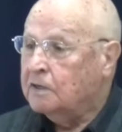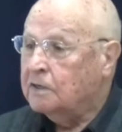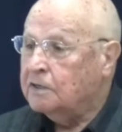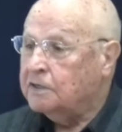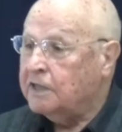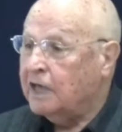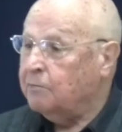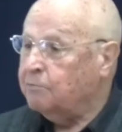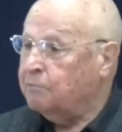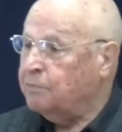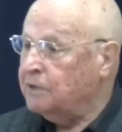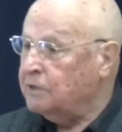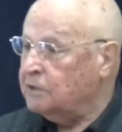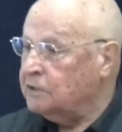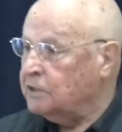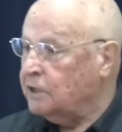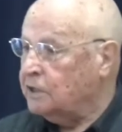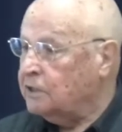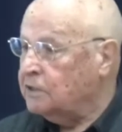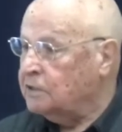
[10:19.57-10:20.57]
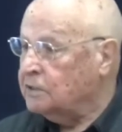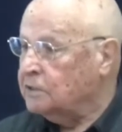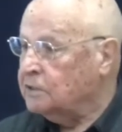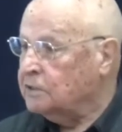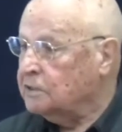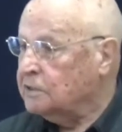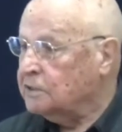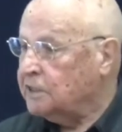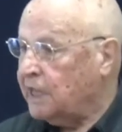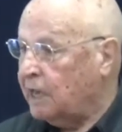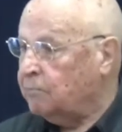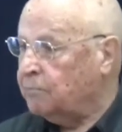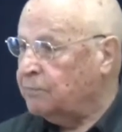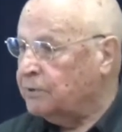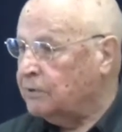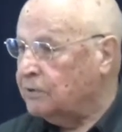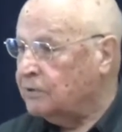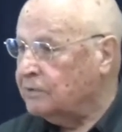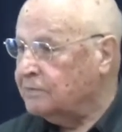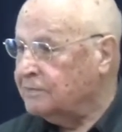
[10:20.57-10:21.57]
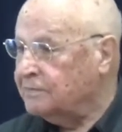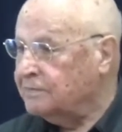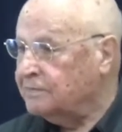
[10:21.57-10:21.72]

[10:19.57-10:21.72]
they built a temple.